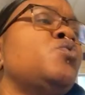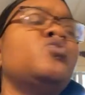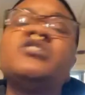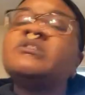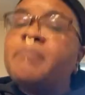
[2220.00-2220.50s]

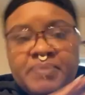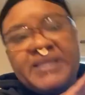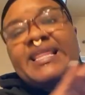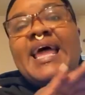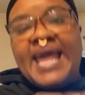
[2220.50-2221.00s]
will just
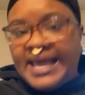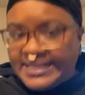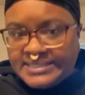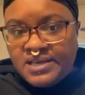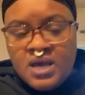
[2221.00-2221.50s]
beat that
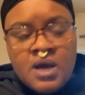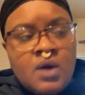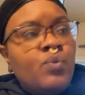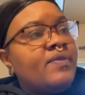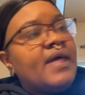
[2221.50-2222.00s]
ass.
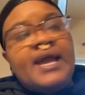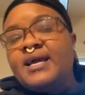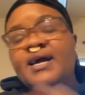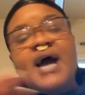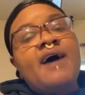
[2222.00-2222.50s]

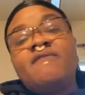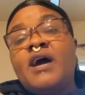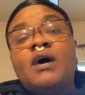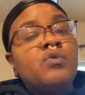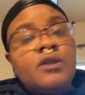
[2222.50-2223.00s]
I've
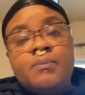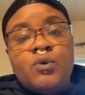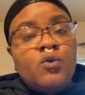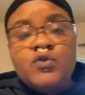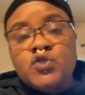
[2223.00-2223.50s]
got really
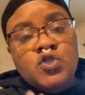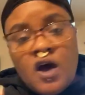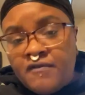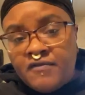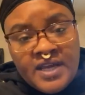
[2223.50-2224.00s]
beautiful,
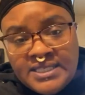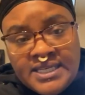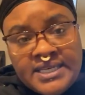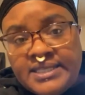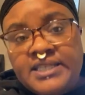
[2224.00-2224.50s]
soft
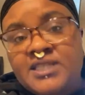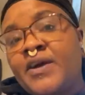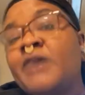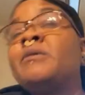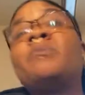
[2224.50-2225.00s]
deities
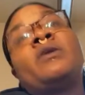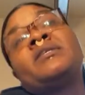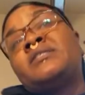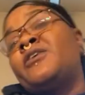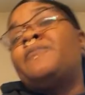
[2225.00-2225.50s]
around me, but
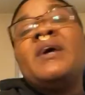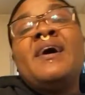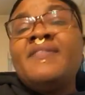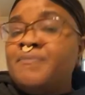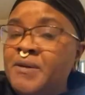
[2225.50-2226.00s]
also
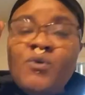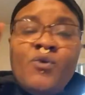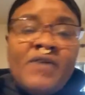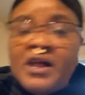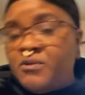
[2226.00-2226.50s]
the people
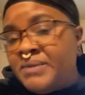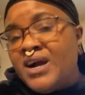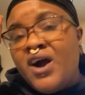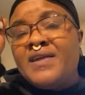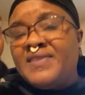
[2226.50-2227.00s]
who follow
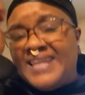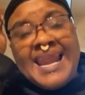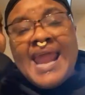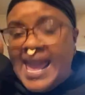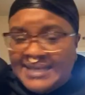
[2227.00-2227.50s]
me are the
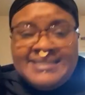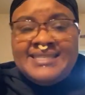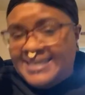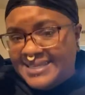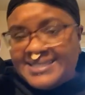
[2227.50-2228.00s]

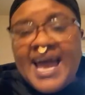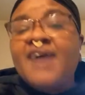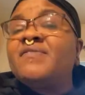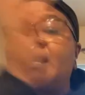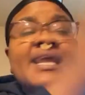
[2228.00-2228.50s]
nastiest. I
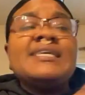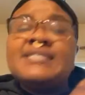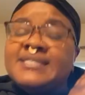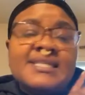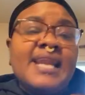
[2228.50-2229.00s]
have the
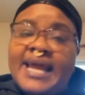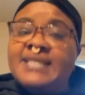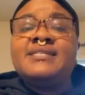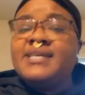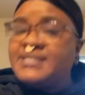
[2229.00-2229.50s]
nicest and the
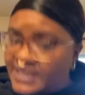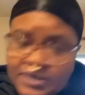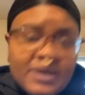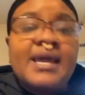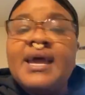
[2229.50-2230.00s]
nastiest,
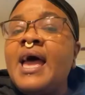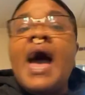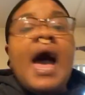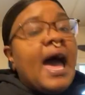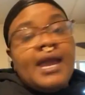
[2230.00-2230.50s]
literally.
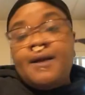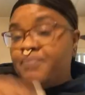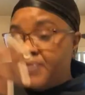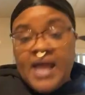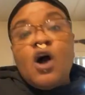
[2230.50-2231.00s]
I
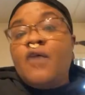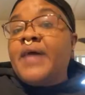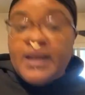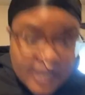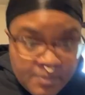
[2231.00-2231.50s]
am that on
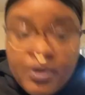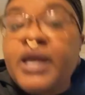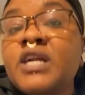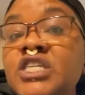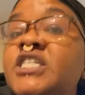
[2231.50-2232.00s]
that Libra
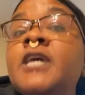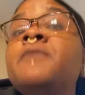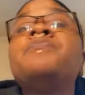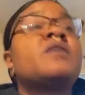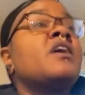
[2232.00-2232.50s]

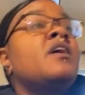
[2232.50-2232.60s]
energy,